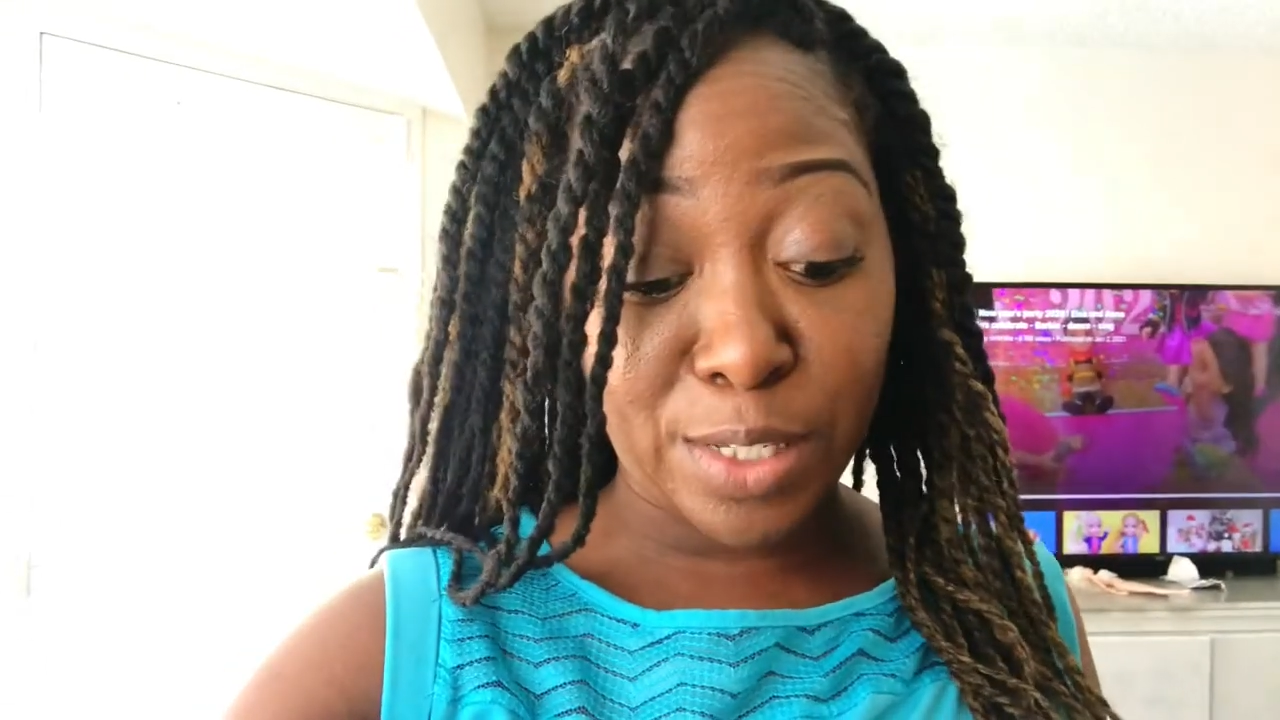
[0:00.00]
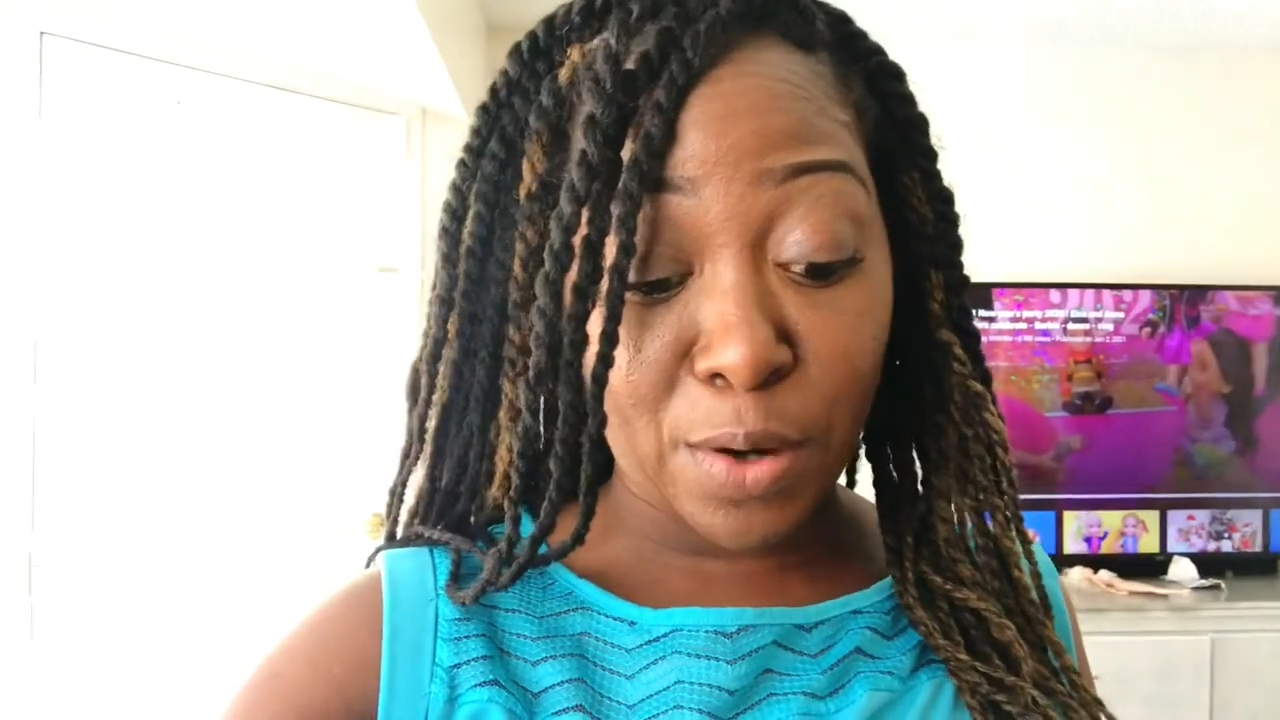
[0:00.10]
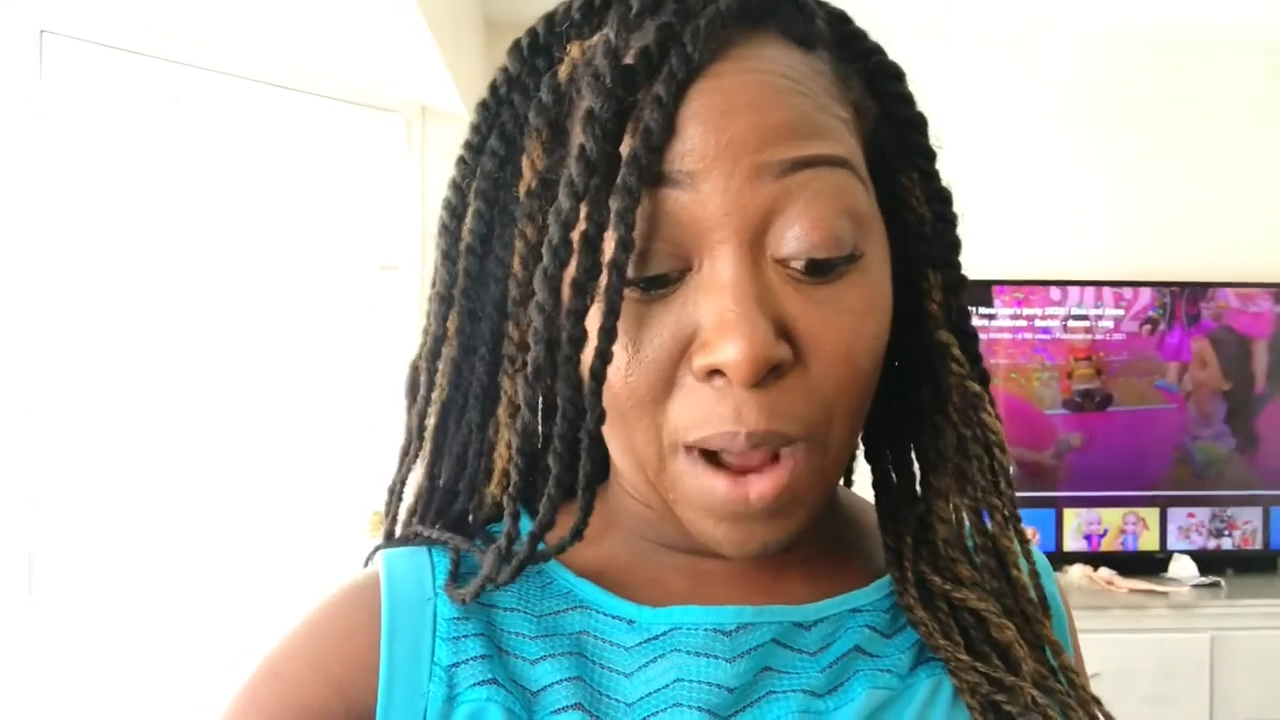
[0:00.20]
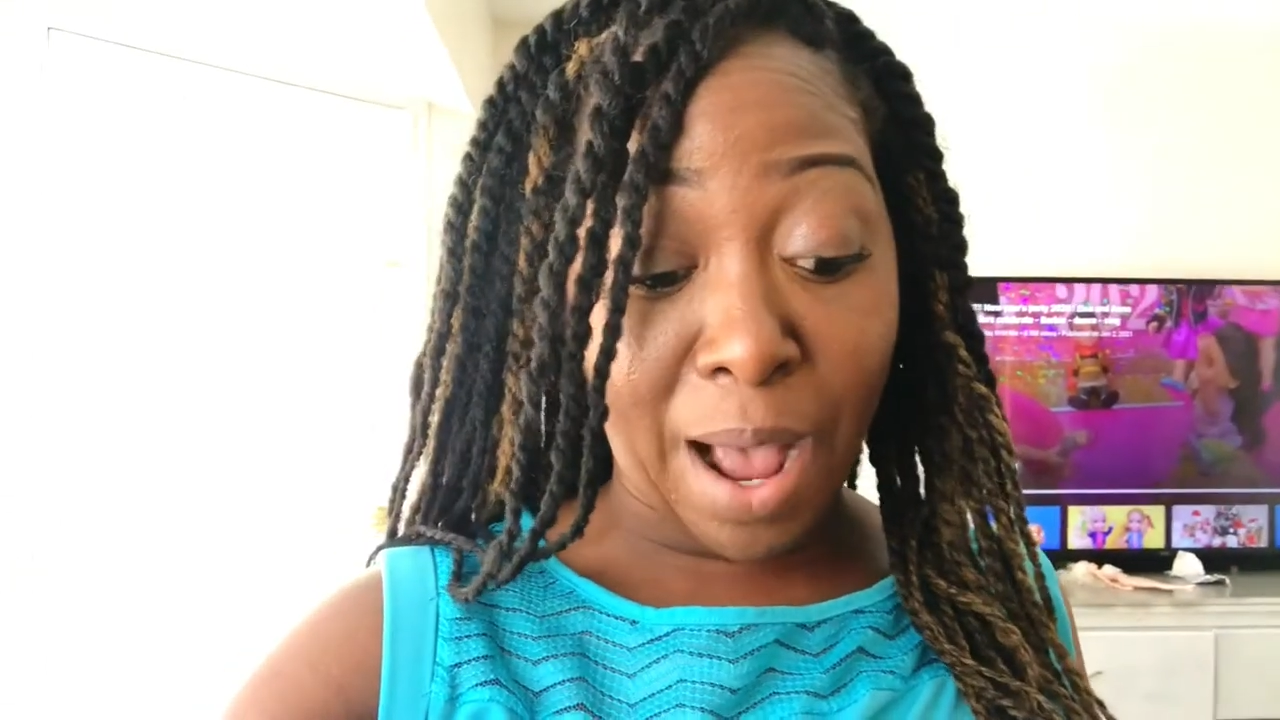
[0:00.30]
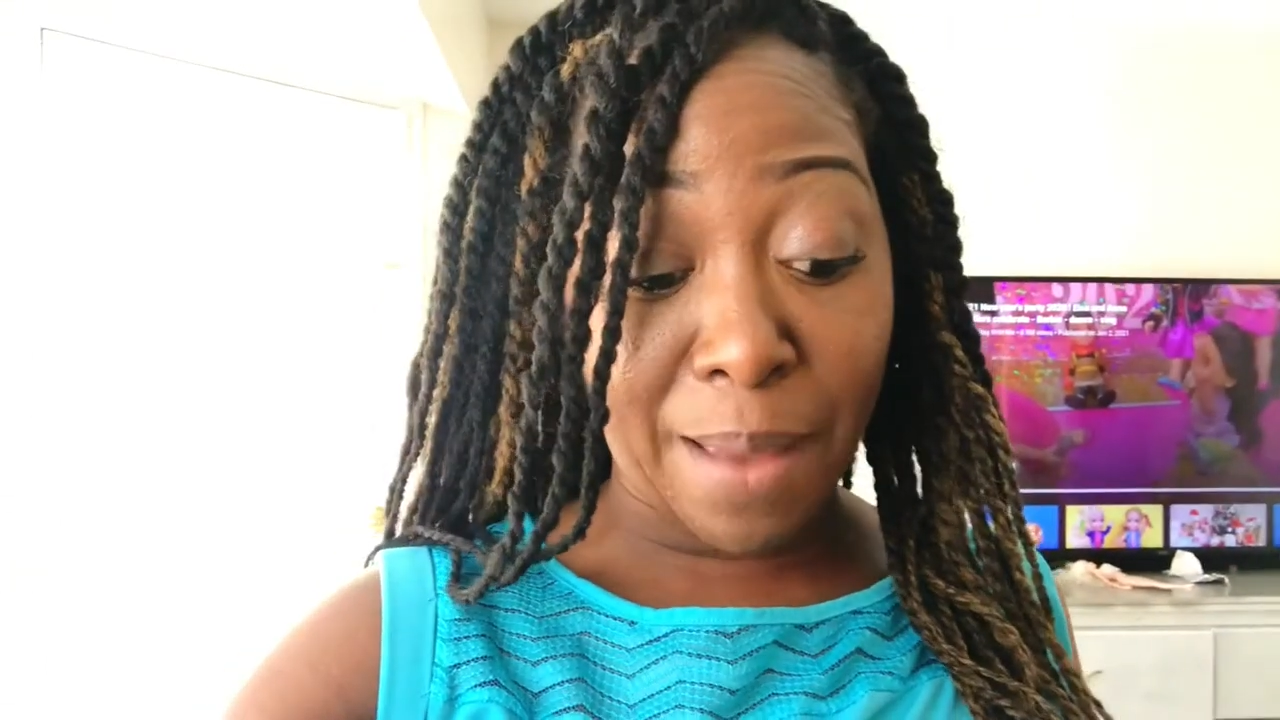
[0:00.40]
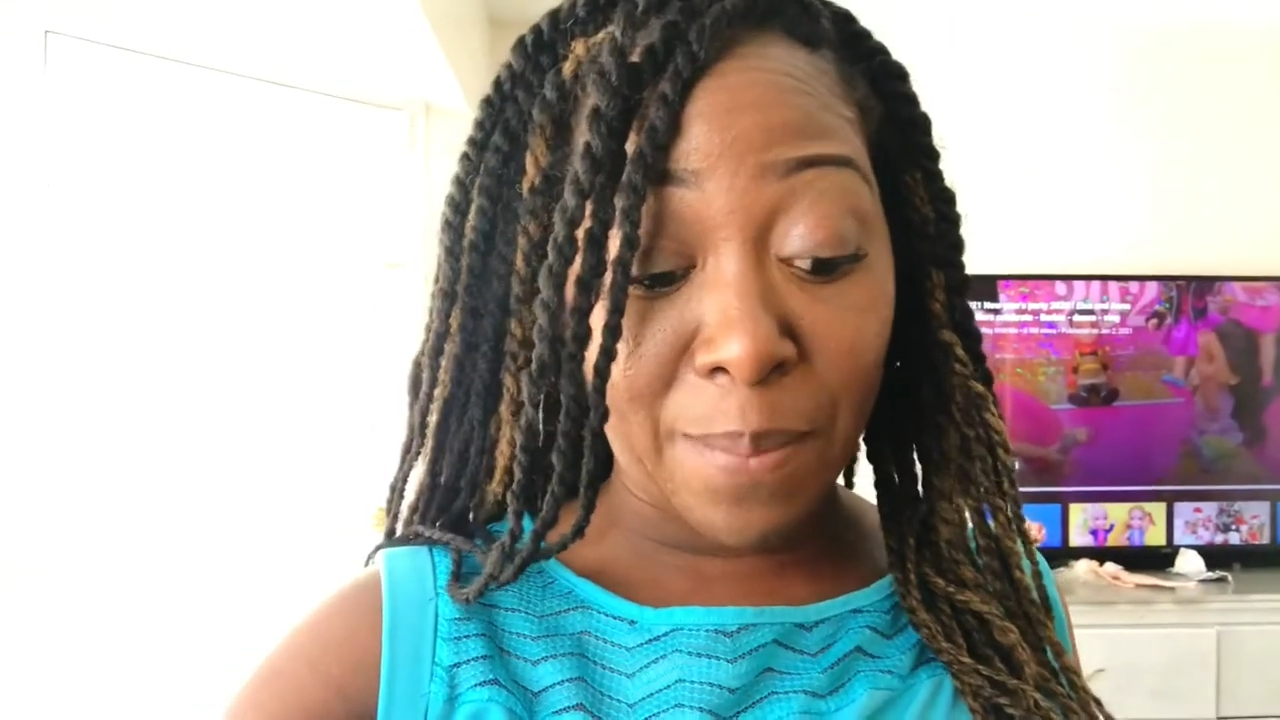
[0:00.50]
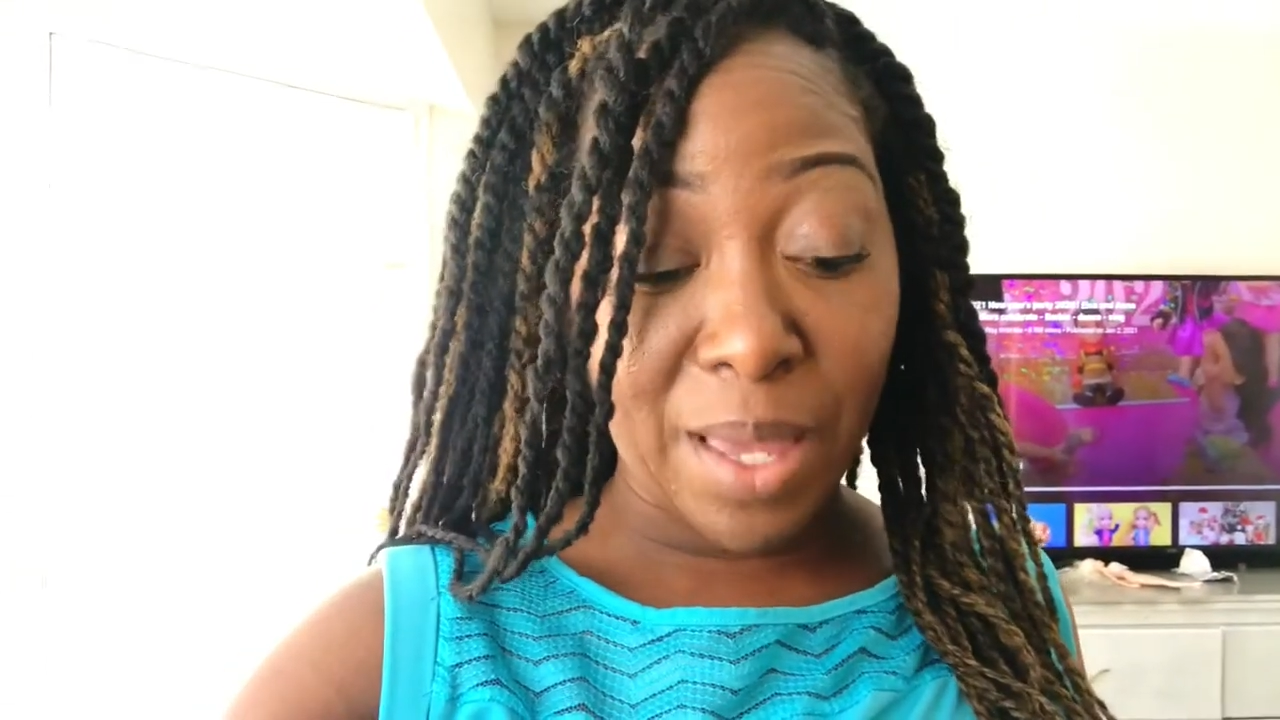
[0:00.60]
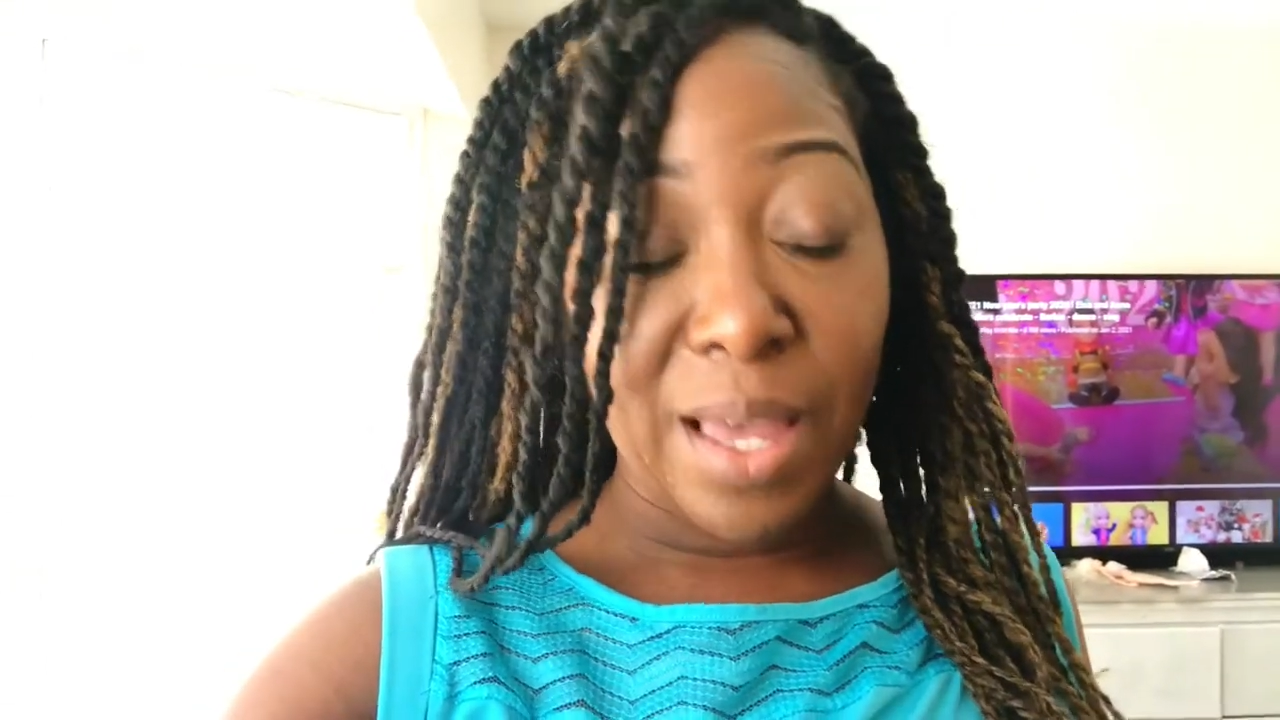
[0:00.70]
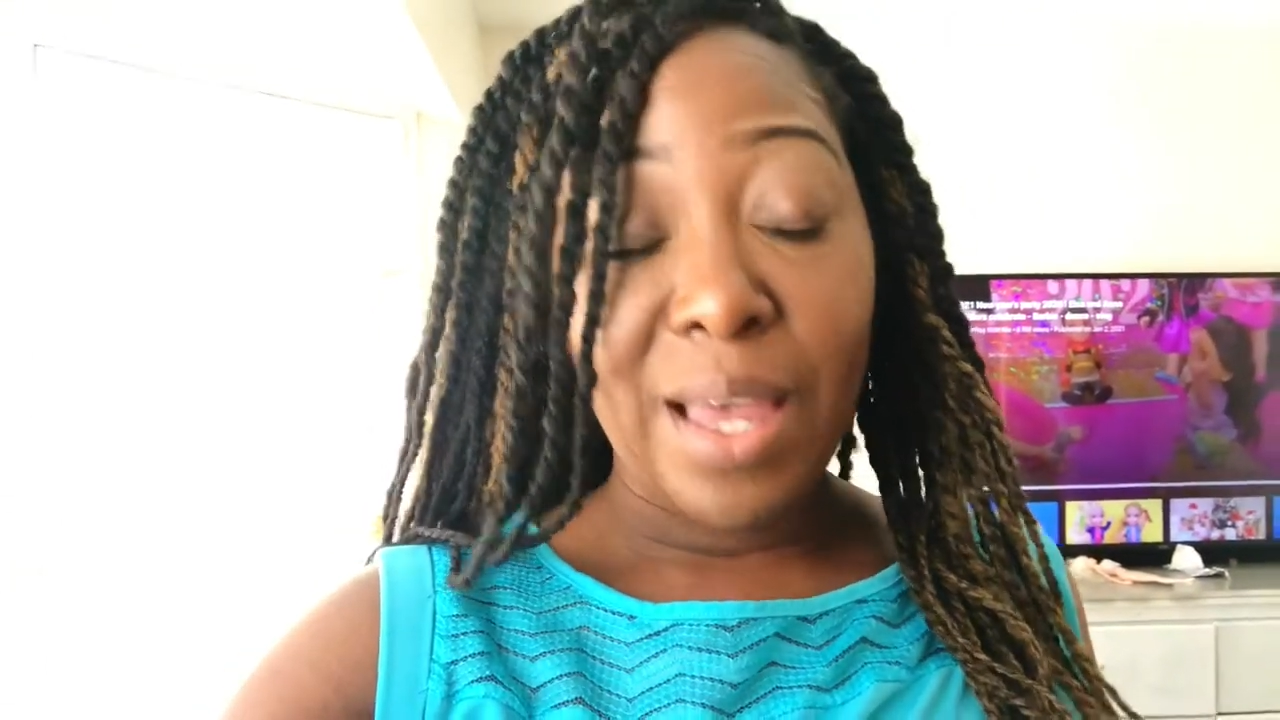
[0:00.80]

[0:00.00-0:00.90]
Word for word: so I'm